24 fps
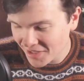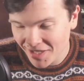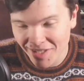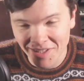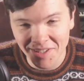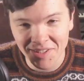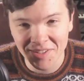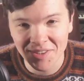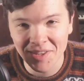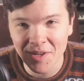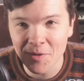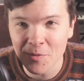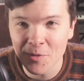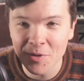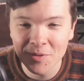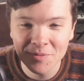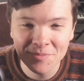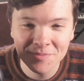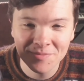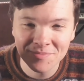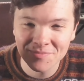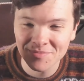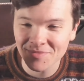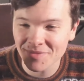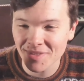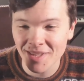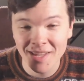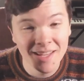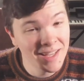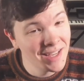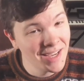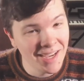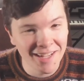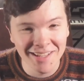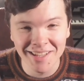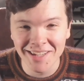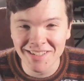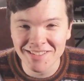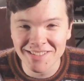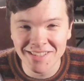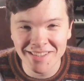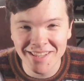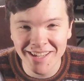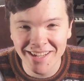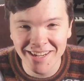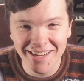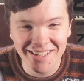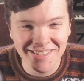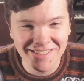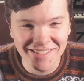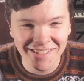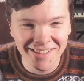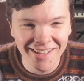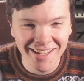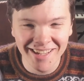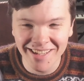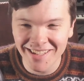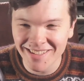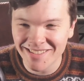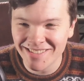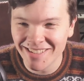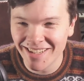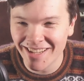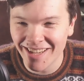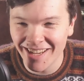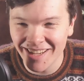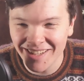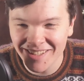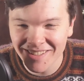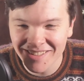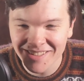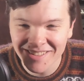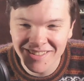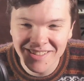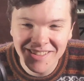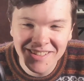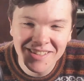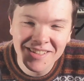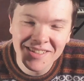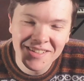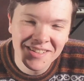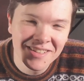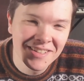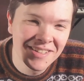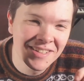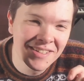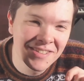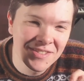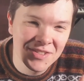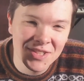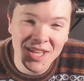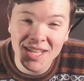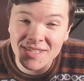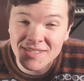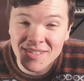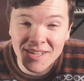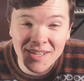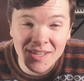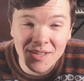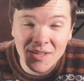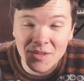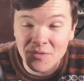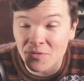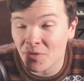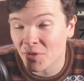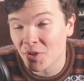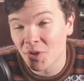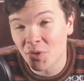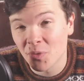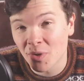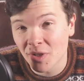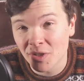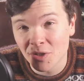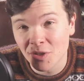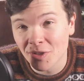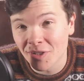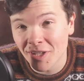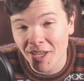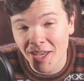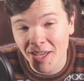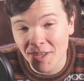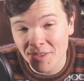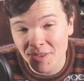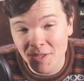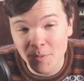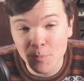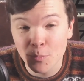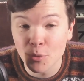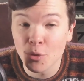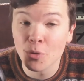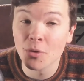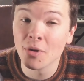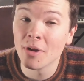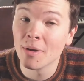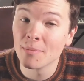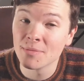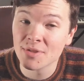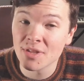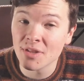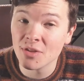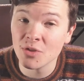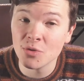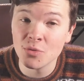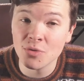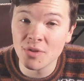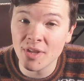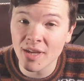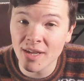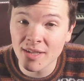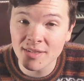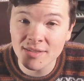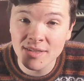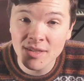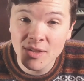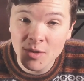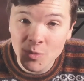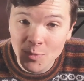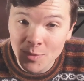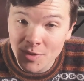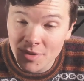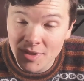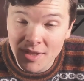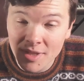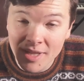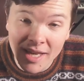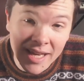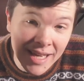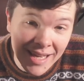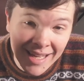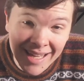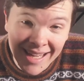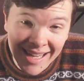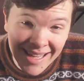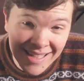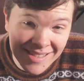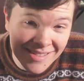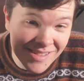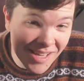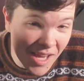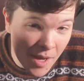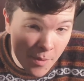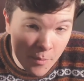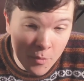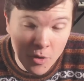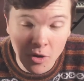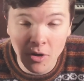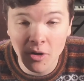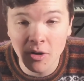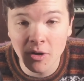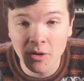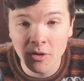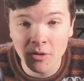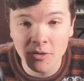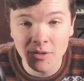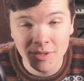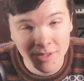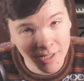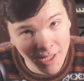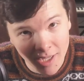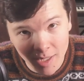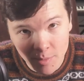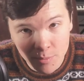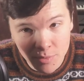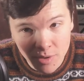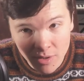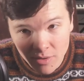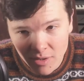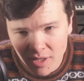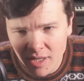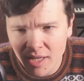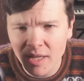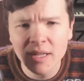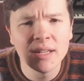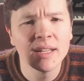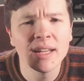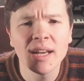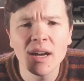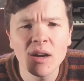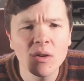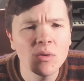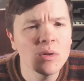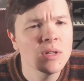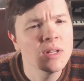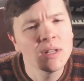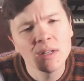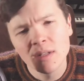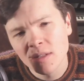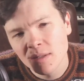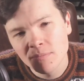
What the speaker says: I like that one. I liked it then, I still like it today. So that's a very quick look at the programs that you get with the ASMR library. And now